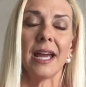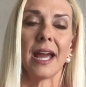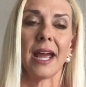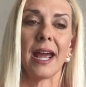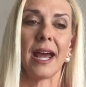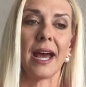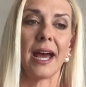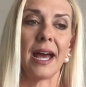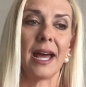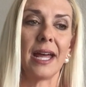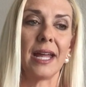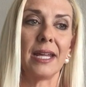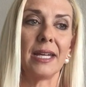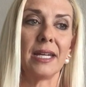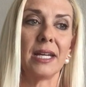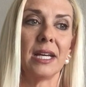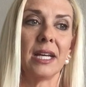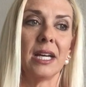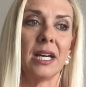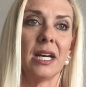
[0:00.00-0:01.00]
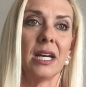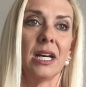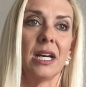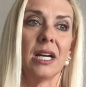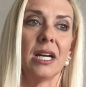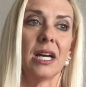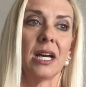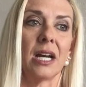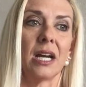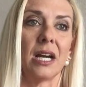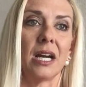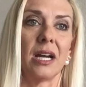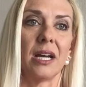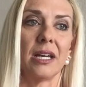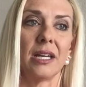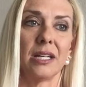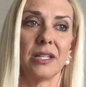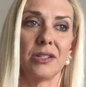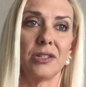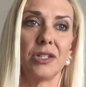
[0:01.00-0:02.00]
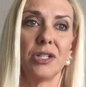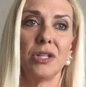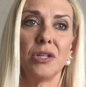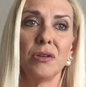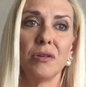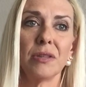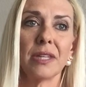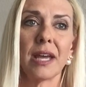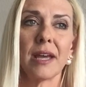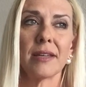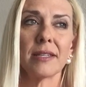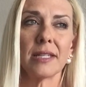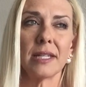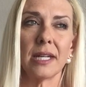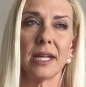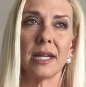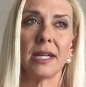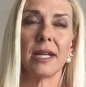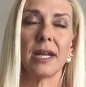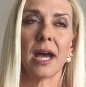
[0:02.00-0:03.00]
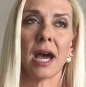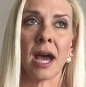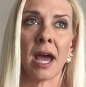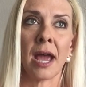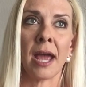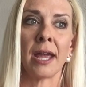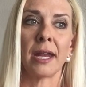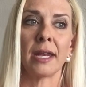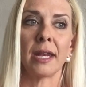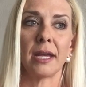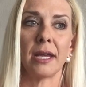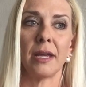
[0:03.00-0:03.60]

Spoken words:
And in 2009,